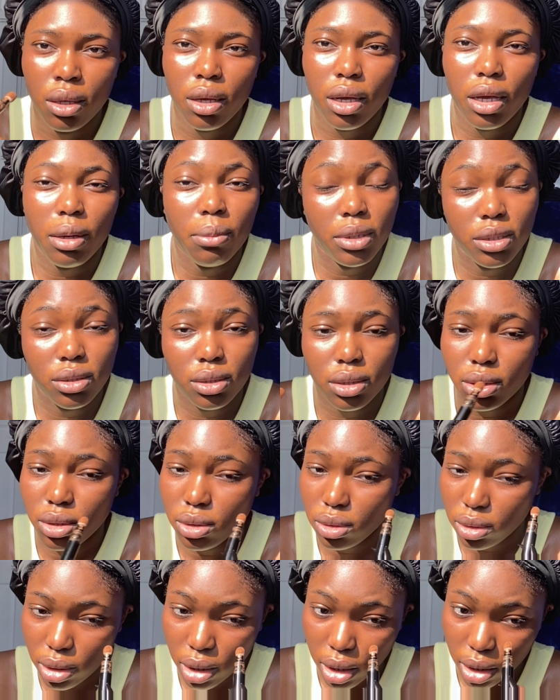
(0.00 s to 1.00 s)
I basically
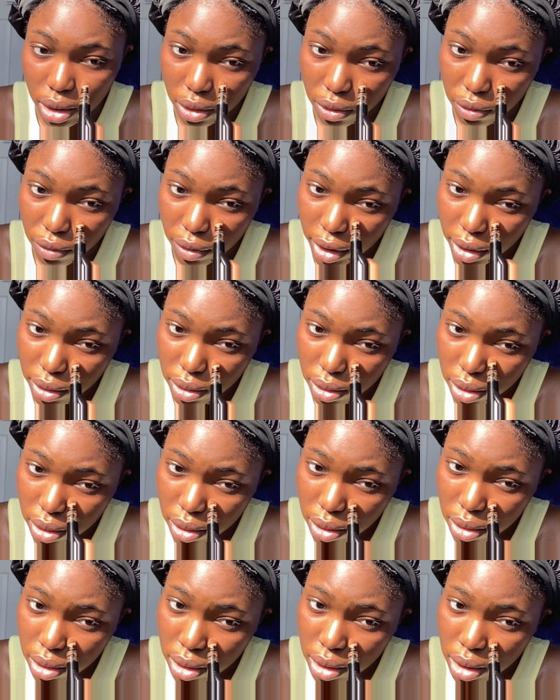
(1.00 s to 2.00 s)
use the color corrector,
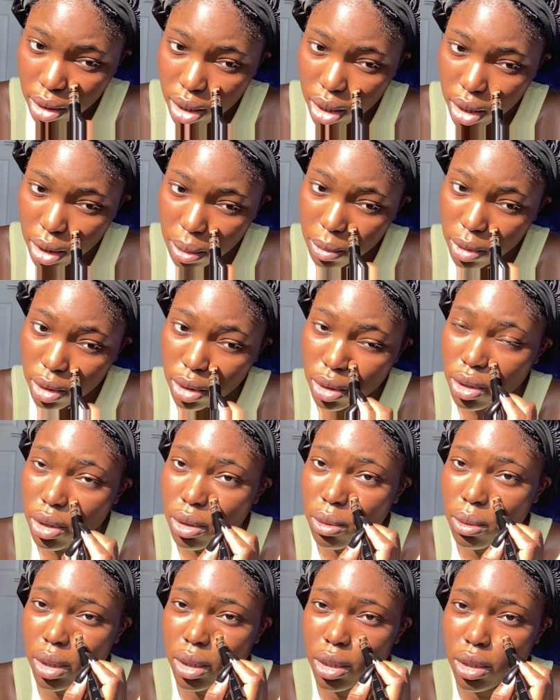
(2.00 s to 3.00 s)
and I'm gonna go
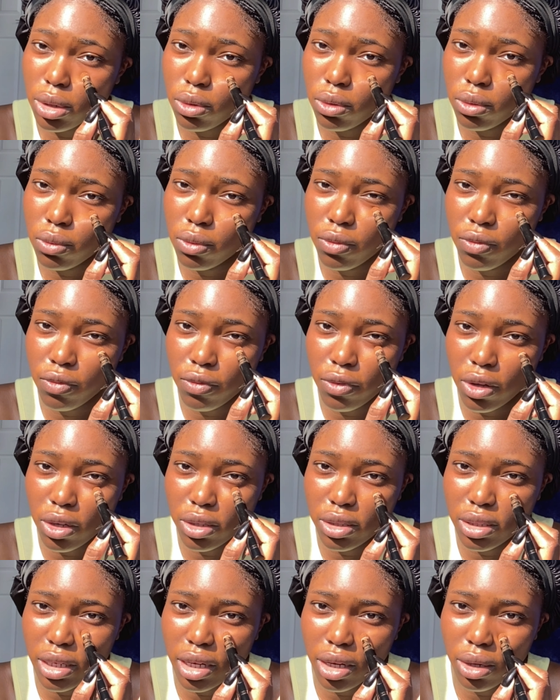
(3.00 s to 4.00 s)
a little far
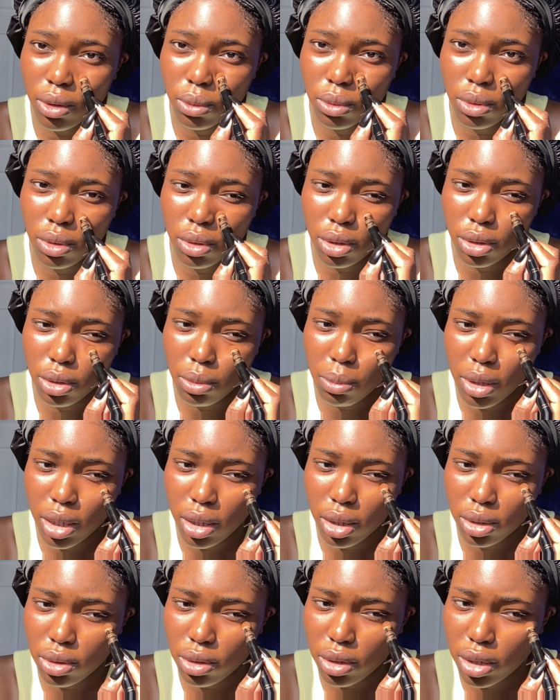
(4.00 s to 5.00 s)
down under my
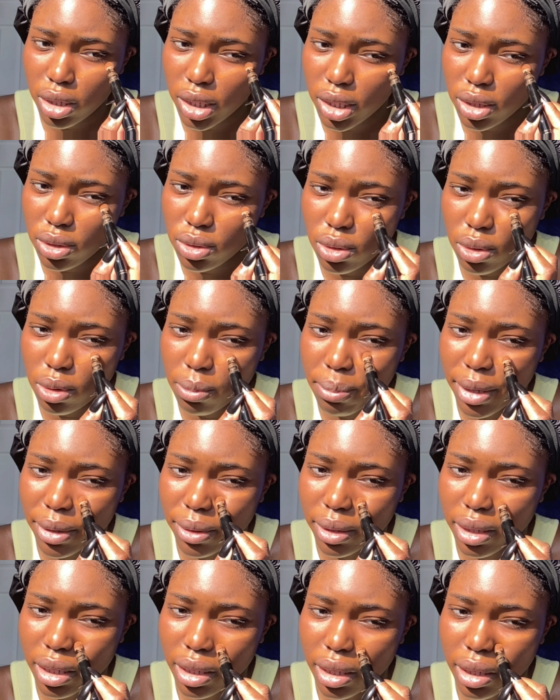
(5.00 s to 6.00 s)
under eye, so about
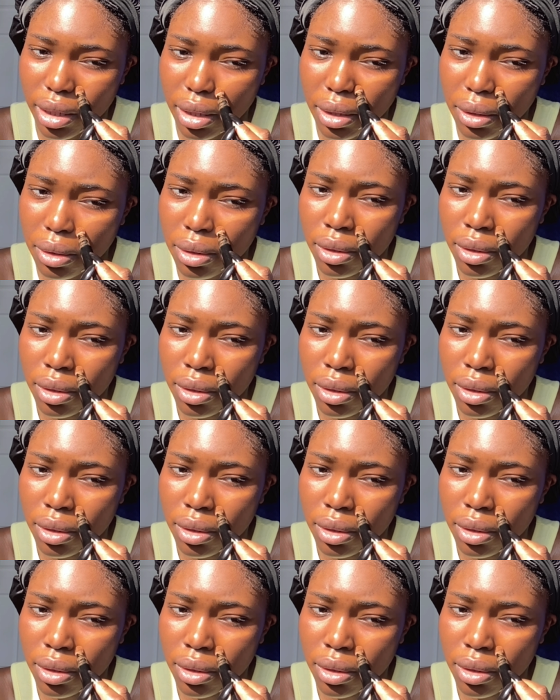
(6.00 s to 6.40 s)
here.